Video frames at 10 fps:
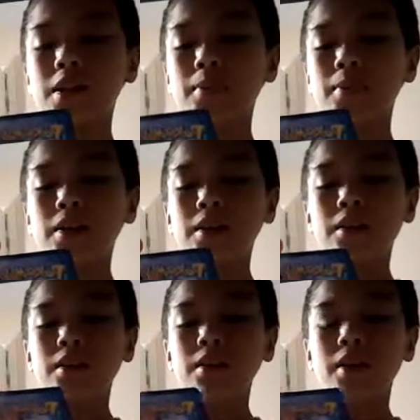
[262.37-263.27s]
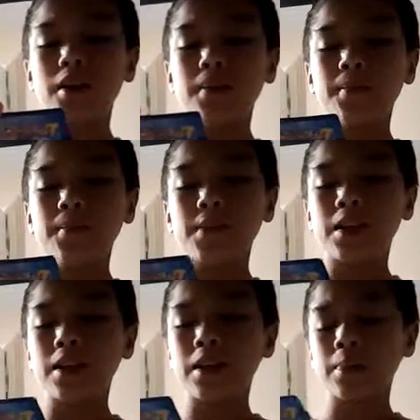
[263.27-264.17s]
10
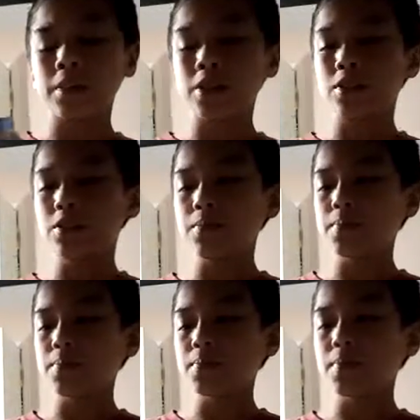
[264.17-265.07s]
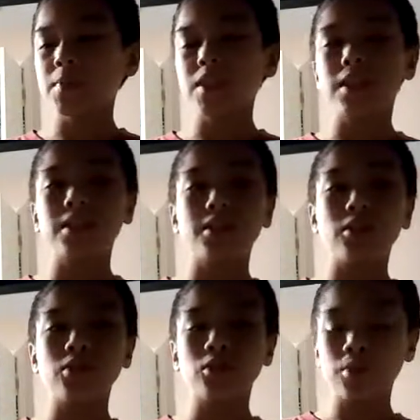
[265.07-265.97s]
damage. It's also a plant type.